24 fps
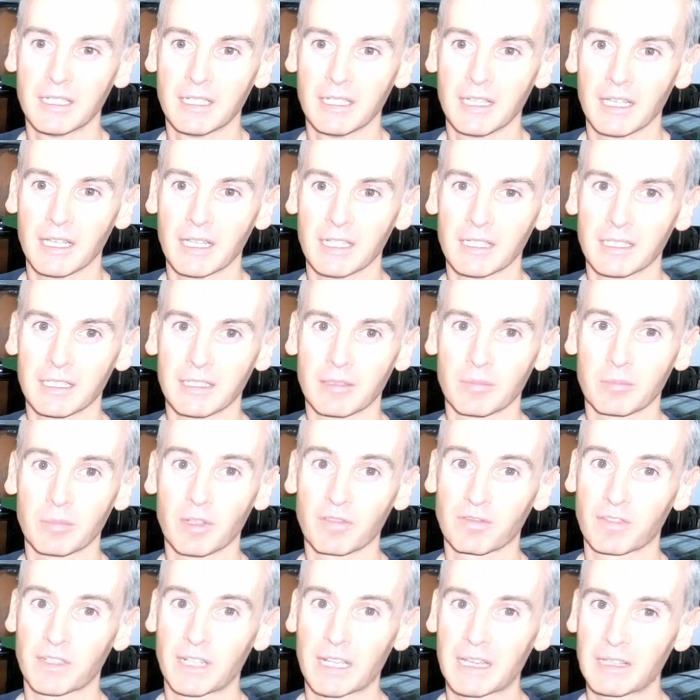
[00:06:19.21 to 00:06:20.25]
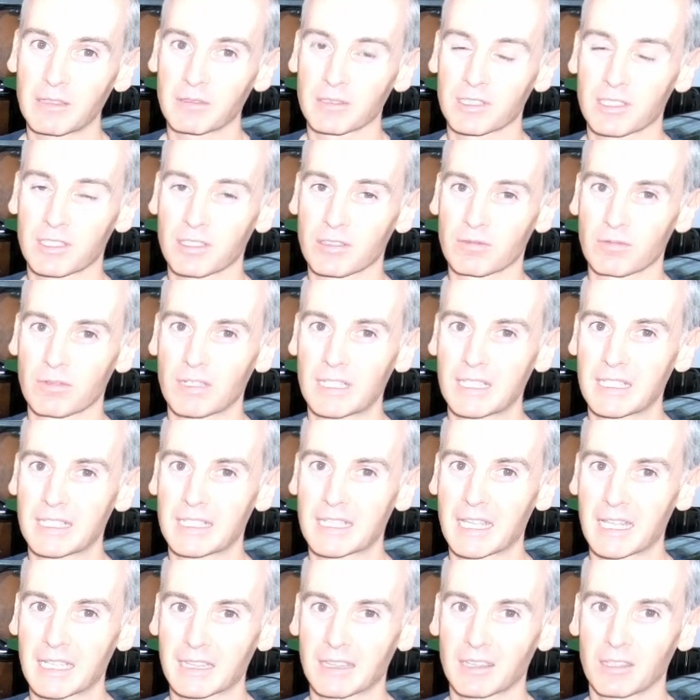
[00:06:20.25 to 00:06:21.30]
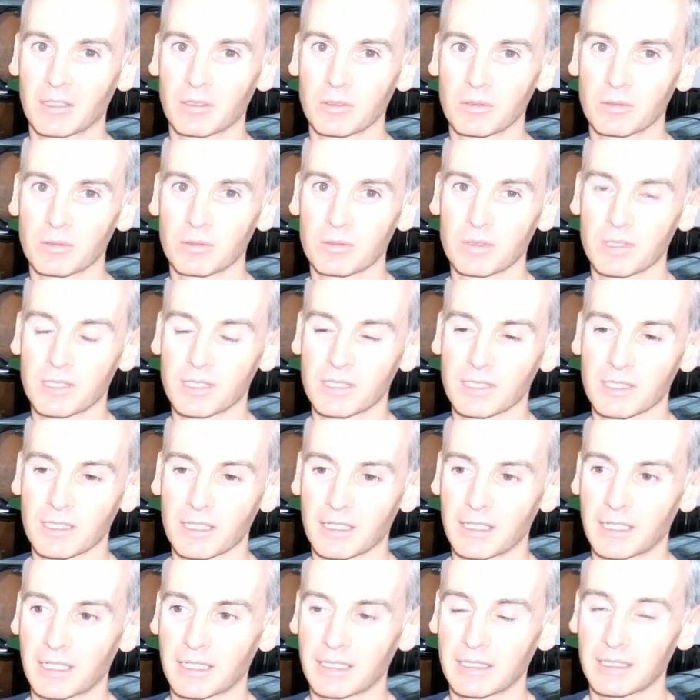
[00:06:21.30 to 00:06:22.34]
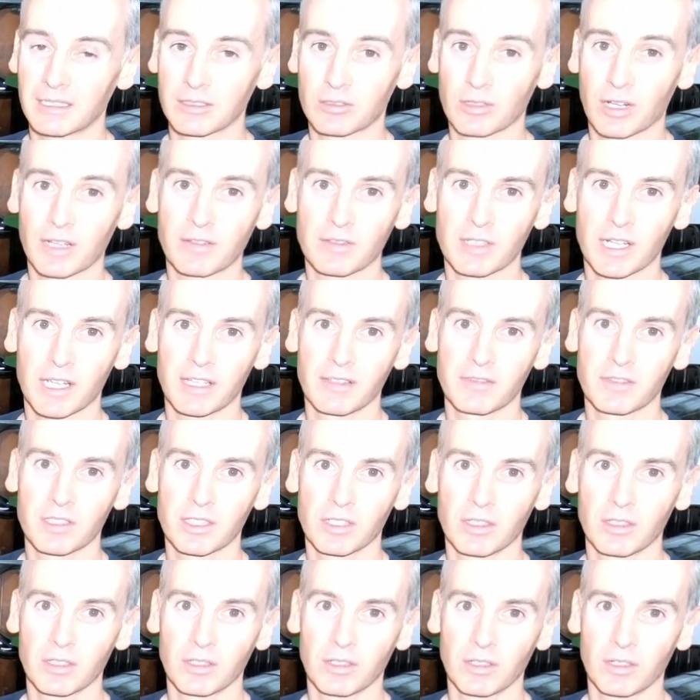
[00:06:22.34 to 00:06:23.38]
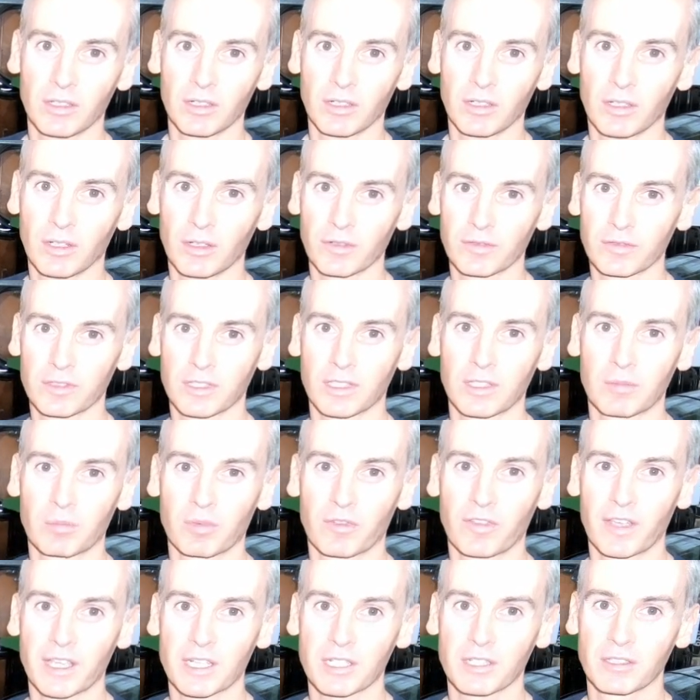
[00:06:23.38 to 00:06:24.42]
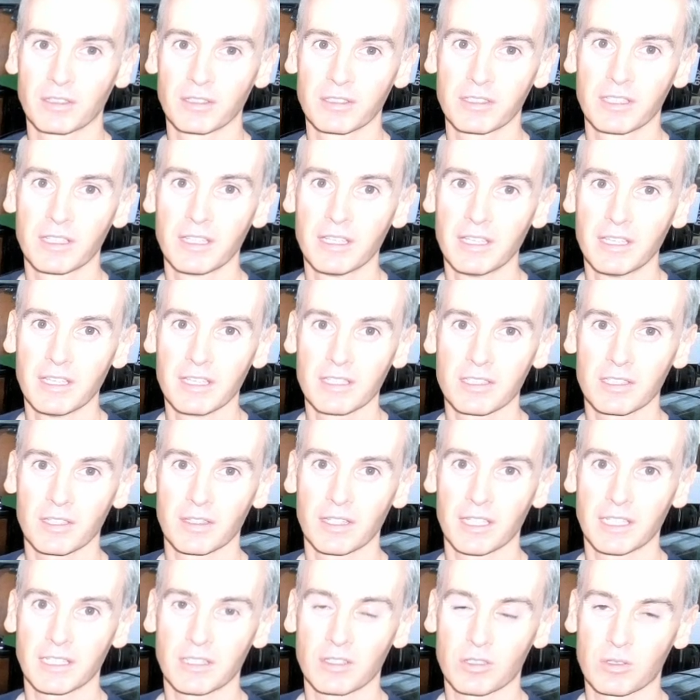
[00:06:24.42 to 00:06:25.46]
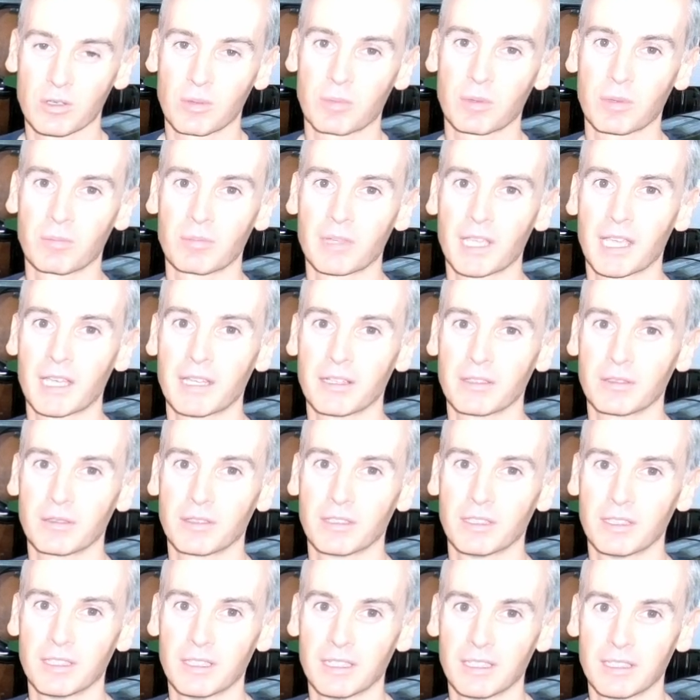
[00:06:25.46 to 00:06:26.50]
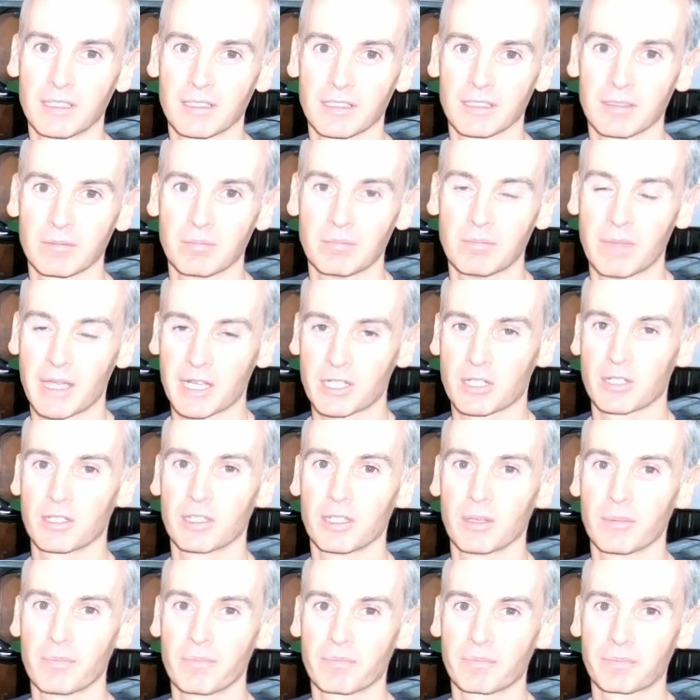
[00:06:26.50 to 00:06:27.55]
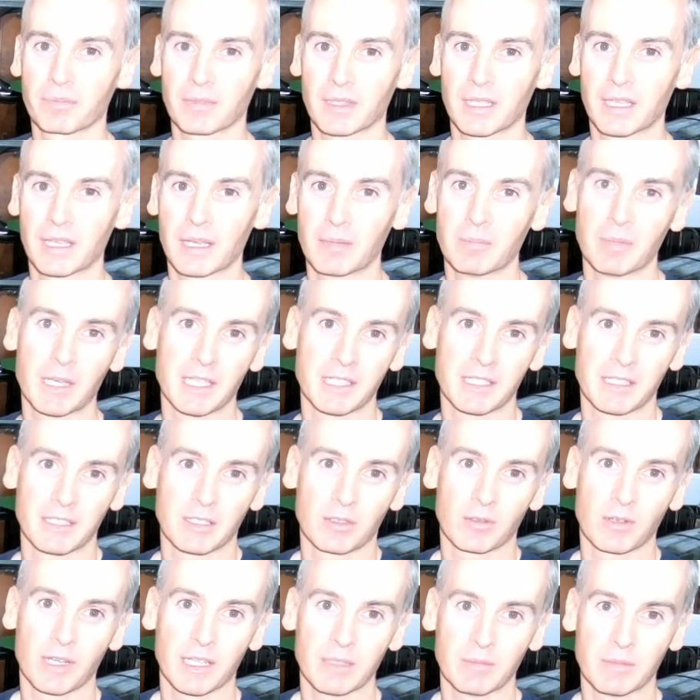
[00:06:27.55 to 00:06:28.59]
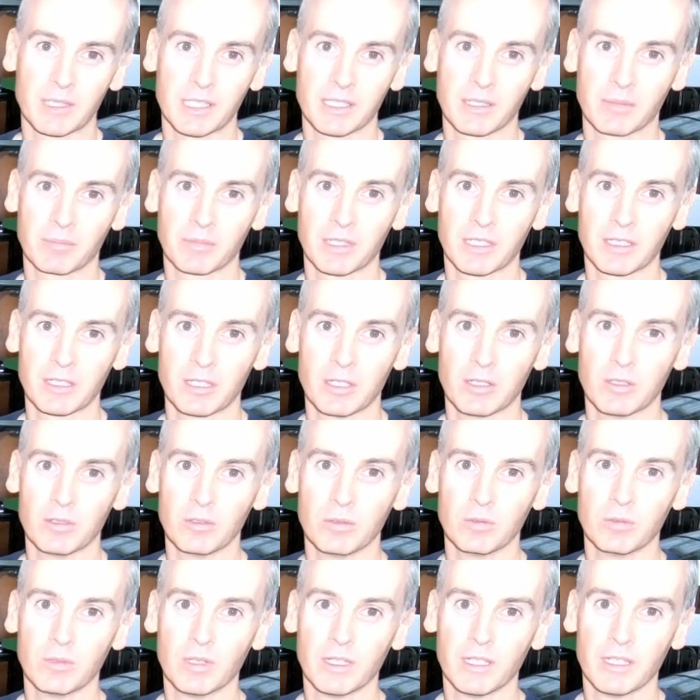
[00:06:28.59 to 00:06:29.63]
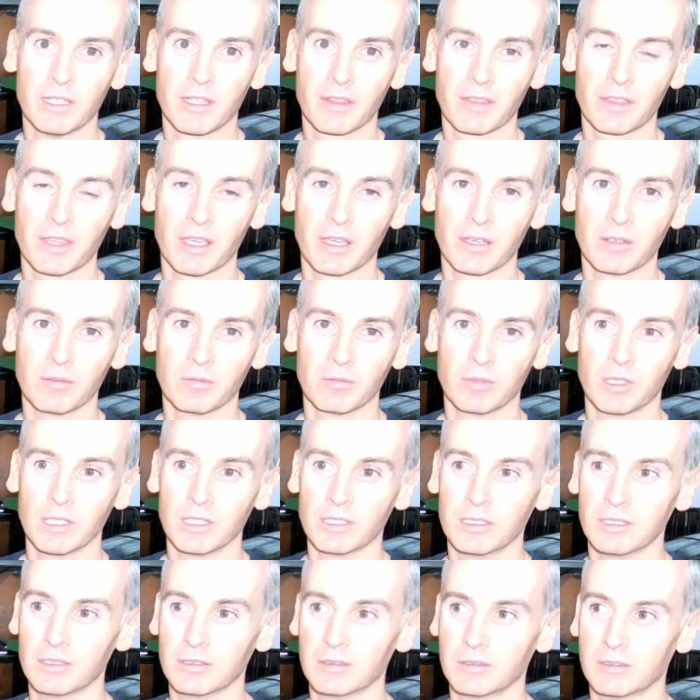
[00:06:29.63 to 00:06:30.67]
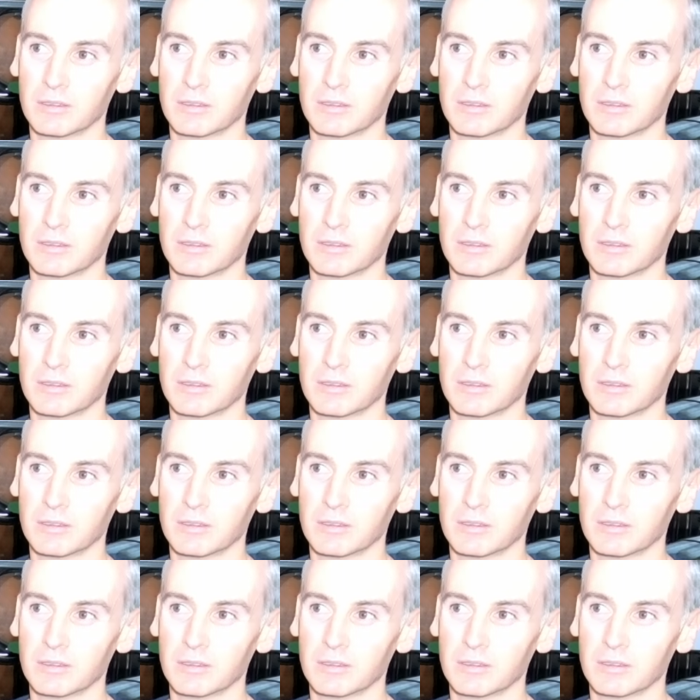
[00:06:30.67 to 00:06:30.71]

but for now it's just really get those drive shafts off to the professionals so they can strip them down, measure them, and basically create me something new that will